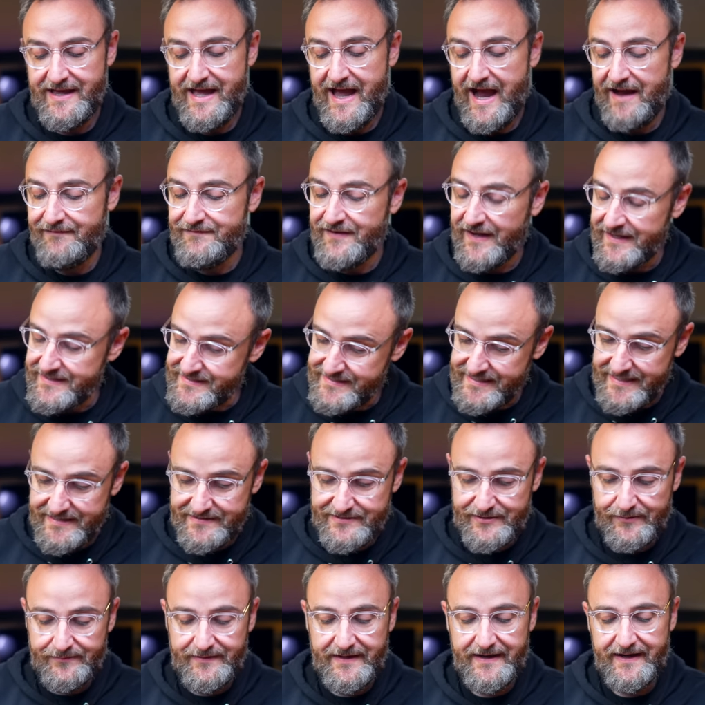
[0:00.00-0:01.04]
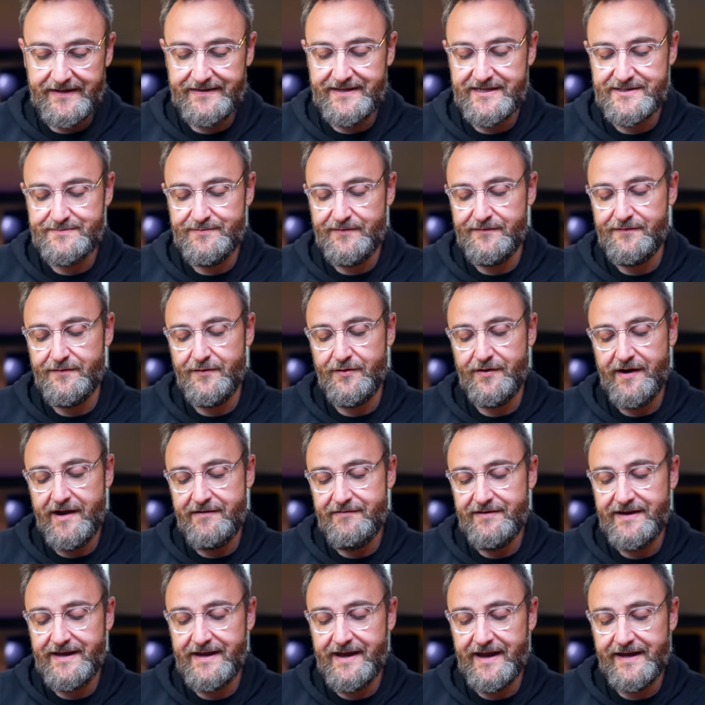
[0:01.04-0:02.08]
I've not seen something like this before. I
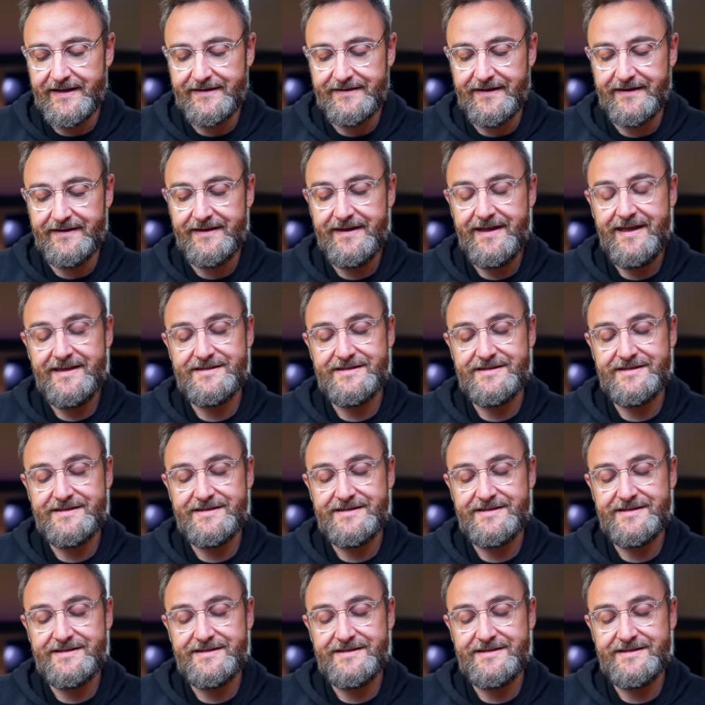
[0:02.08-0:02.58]
really liked it.